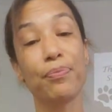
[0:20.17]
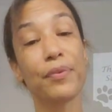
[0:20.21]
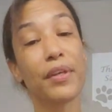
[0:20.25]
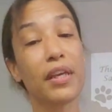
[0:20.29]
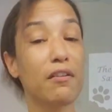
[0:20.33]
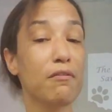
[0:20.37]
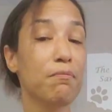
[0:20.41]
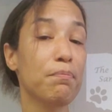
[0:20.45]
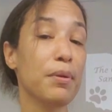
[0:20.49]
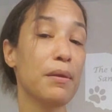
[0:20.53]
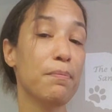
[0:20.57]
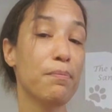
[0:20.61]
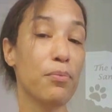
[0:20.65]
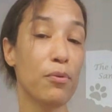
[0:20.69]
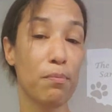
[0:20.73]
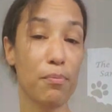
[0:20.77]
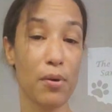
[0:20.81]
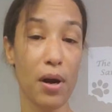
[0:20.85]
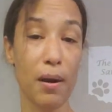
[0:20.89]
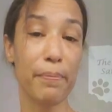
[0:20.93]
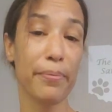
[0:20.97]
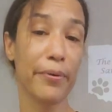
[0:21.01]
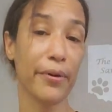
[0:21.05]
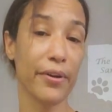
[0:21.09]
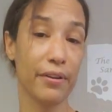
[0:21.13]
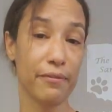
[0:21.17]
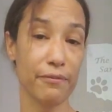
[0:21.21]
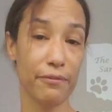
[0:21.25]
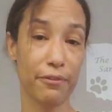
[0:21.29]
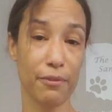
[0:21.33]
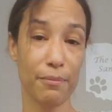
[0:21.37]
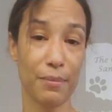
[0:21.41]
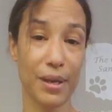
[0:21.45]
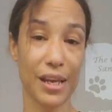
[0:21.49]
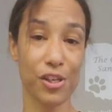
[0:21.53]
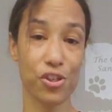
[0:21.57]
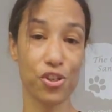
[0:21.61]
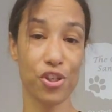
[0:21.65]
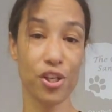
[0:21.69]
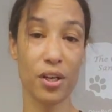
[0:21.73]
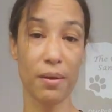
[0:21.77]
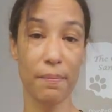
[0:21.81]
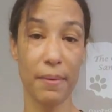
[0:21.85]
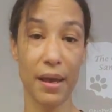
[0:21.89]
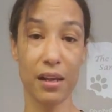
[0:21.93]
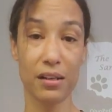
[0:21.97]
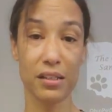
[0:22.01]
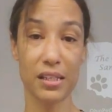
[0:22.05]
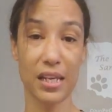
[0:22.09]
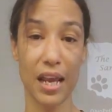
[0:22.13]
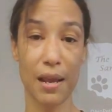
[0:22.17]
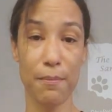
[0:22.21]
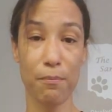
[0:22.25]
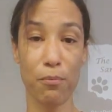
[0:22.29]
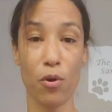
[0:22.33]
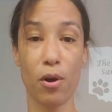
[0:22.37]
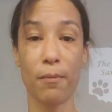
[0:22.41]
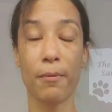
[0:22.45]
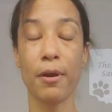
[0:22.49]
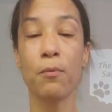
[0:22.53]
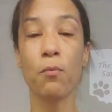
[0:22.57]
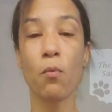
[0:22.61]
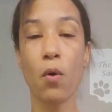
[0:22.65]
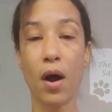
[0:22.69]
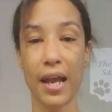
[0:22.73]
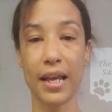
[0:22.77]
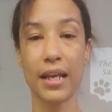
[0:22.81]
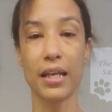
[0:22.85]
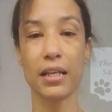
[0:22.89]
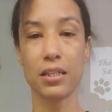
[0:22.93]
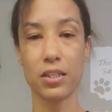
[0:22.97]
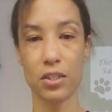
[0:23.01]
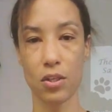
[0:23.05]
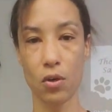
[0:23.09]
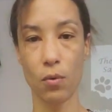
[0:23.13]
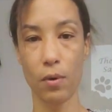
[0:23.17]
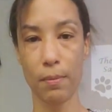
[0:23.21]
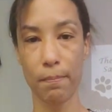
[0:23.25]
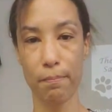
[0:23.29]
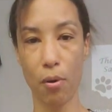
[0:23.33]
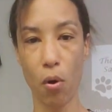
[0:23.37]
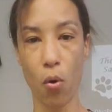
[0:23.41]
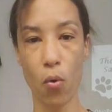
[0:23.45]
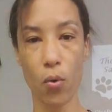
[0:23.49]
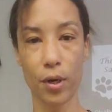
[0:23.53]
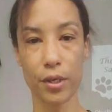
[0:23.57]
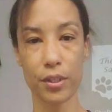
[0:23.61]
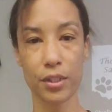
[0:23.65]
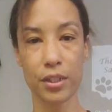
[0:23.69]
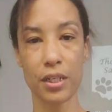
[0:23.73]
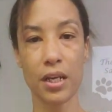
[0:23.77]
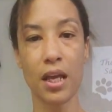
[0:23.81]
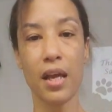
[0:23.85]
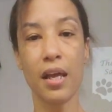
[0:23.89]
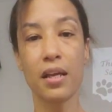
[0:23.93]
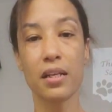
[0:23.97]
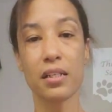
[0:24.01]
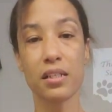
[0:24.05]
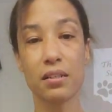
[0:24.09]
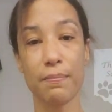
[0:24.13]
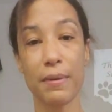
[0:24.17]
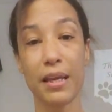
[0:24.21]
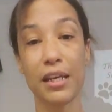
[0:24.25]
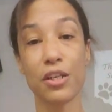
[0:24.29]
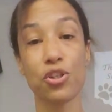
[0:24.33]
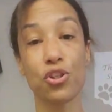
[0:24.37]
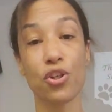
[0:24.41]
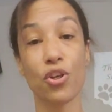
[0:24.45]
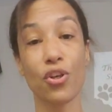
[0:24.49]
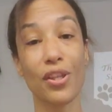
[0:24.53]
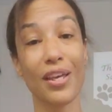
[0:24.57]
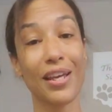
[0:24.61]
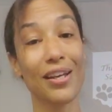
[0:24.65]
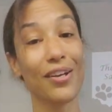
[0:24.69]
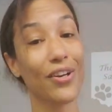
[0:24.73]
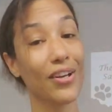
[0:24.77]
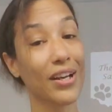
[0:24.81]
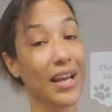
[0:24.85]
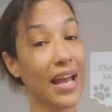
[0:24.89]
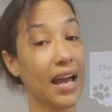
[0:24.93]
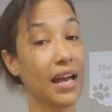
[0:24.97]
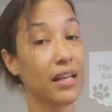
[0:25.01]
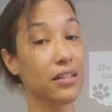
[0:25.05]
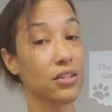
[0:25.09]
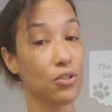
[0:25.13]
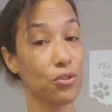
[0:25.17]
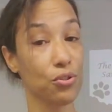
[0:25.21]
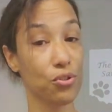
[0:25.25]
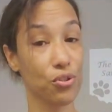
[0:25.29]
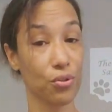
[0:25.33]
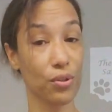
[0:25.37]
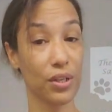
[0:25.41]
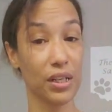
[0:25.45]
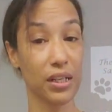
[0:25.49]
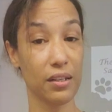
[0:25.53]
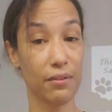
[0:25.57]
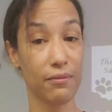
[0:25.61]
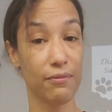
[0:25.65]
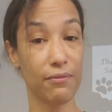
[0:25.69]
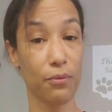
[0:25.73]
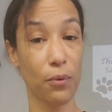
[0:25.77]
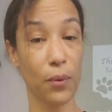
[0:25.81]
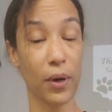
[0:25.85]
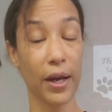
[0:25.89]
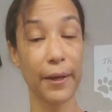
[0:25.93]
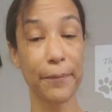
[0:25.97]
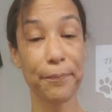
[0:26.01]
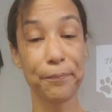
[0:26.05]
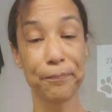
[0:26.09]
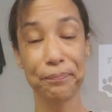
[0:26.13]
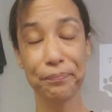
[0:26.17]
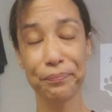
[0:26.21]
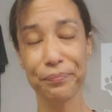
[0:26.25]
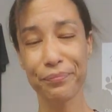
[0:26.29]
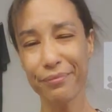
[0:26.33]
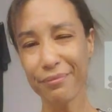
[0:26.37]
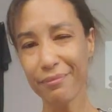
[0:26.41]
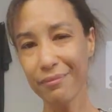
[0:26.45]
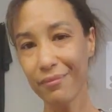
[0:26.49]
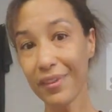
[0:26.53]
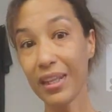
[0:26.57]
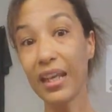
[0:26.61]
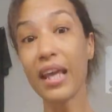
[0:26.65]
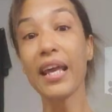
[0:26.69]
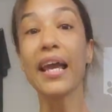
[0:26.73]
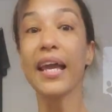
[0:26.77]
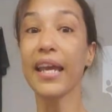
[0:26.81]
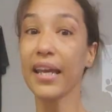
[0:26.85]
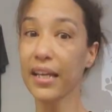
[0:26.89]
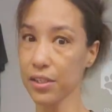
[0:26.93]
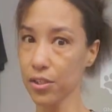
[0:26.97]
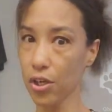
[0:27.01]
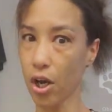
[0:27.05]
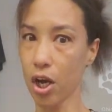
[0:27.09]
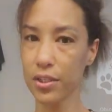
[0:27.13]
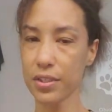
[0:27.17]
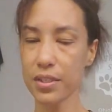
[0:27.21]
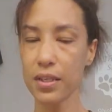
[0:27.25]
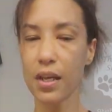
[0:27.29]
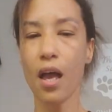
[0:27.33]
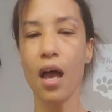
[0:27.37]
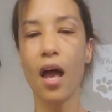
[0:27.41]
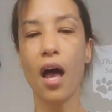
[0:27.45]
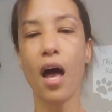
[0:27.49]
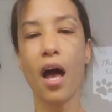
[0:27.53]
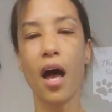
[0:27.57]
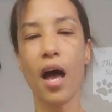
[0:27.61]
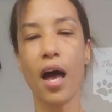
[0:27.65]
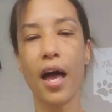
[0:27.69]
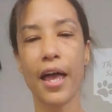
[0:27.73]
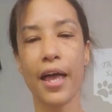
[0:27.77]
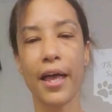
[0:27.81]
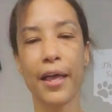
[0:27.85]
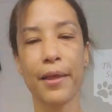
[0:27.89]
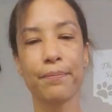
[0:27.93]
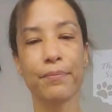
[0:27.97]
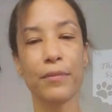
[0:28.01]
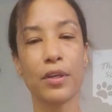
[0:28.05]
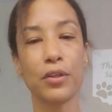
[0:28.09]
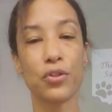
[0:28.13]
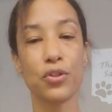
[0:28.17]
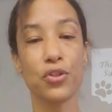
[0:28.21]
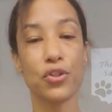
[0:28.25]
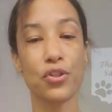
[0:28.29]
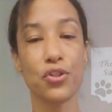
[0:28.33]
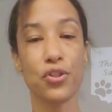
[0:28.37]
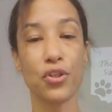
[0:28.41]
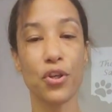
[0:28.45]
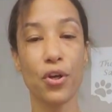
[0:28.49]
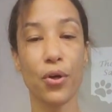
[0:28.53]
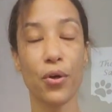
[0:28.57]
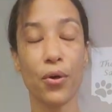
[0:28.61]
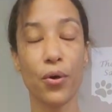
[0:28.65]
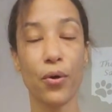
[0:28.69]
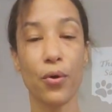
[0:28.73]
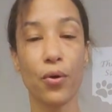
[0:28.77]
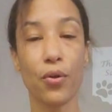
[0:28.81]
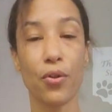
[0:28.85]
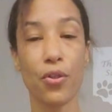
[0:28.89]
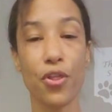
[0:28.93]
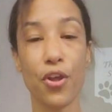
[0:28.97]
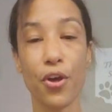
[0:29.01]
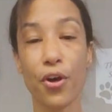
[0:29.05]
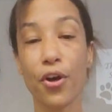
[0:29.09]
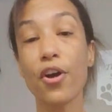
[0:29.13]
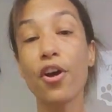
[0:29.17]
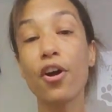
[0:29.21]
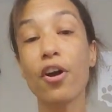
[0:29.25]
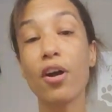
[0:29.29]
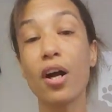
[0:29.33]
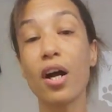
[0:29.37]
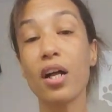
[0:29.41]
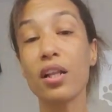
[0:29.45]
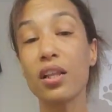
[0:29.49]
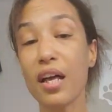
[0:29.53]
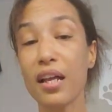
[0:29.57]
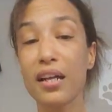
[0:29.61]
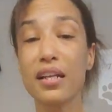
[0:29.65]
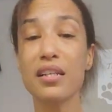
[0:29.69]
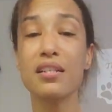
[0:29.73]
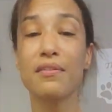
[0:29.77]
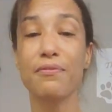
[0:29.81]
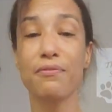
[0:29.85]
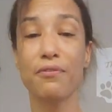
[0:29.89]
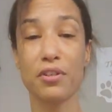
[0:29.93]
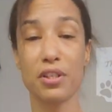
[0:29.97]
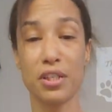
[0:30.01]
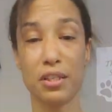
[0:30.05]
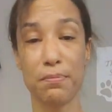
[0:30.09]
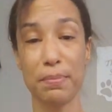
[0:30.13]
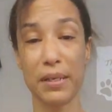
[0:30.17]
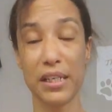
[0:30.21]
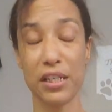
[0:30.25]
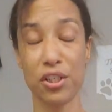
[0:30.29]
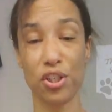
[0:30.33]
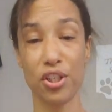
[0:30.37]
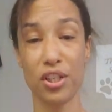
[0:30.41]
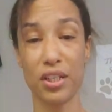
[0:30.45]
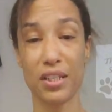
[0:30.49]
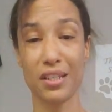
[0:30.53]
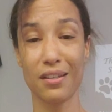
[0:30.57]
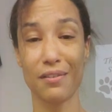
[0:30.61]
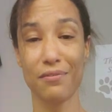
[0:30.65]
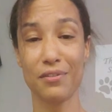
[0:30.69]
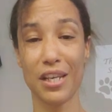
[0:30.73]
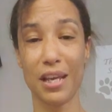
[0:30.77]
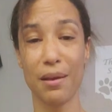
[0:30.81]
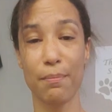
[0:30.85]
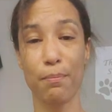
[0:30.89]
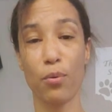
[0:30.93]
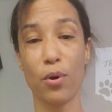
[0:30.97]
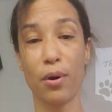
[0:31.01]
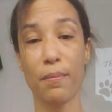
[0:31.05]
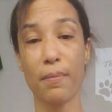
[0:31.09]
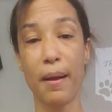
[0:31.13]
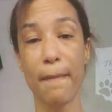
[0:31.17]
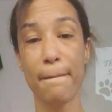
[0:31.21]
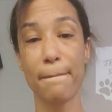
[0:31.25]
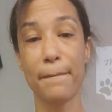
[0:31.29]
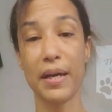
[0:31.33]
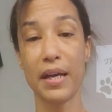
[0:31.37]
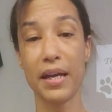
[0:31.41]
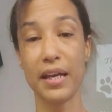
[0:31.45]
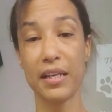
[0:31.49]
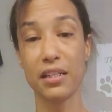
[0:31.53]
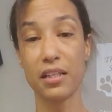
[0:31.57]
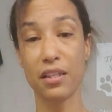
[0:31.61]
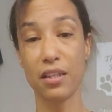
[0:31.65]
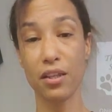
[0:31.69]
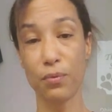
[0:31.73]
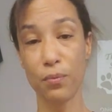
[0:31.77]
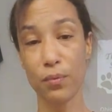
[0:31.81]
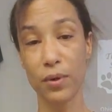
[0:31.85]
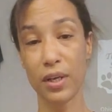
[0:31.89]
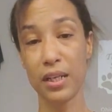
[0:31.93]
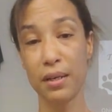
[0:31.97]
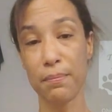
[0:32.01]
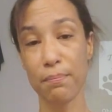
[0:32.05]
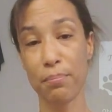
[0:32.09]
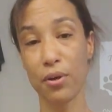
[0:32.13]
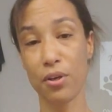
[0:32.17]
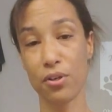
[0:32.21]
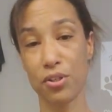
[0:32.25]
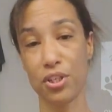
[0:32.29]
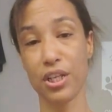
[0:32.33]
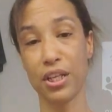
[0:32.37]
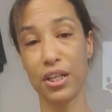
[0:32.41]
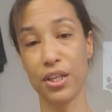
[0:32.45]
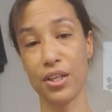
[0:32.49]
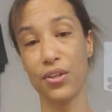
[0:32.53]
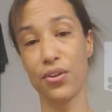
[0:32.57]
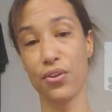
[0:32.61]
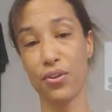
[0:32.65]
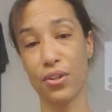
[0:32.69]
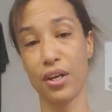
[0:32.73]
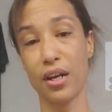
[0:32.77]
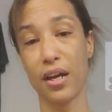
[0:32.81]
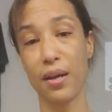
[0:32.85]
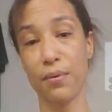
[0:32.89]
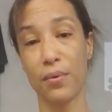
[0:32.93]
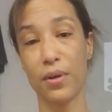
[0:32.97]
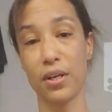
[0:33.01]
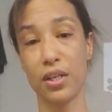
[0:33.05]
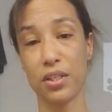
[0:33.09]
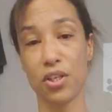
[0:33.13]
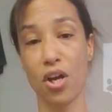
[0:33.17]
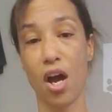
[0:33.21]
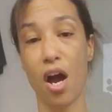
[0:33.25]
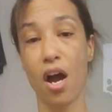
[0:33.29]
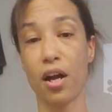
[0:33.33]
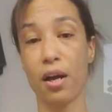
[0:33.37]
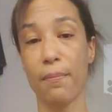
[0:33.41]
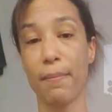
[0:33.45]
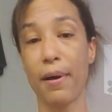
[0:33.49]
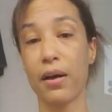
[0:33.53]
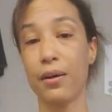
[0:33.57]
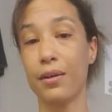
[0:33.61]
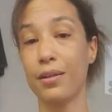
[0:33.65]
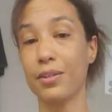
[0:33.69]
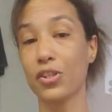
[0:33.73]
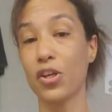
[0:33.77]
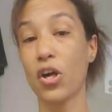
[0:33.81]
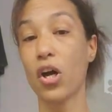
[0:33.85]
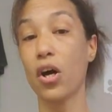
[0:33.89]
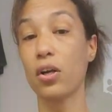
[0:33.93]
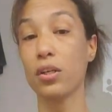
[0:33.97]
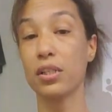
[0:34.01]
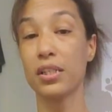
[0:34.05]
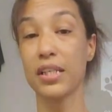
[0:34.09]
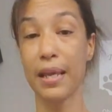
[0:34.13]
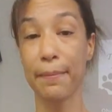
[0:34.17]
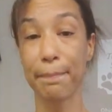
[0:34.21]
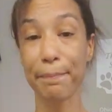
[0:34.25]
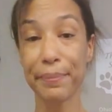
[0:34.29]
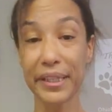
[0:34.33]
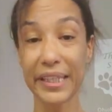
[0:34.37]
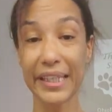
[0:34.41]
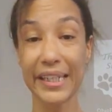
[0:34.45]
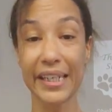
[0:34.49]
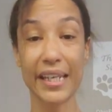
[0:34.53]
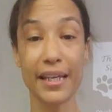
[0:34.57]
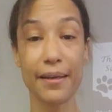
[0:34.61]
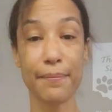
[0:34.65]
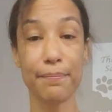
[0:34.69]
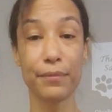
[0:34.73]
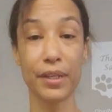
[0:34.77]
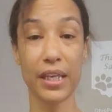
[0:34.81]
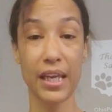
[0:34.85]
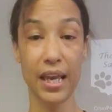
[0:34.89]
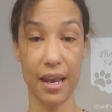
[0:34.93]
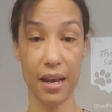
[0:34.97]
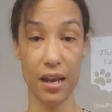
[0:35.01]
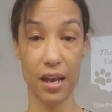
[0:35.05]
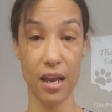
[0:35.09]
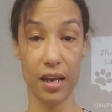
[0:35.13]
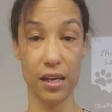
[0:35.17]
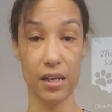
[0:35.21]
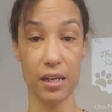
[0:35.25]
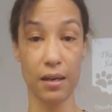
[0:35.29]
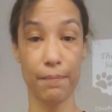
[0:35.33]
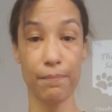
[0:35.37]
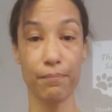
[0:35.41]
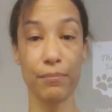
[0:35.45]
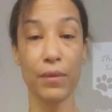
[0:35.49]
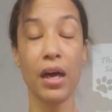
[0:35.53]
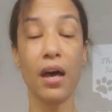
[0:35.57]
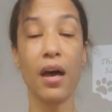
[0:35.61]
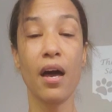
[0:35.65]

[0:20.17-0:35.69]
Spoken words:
give people proper information about tapeworm and why it's so important to make sure that your cats are treated for it. And dogs. So there are a lot of different species of tapeworm, but the one in particular that I want to talk about is called Dipylidium caninum.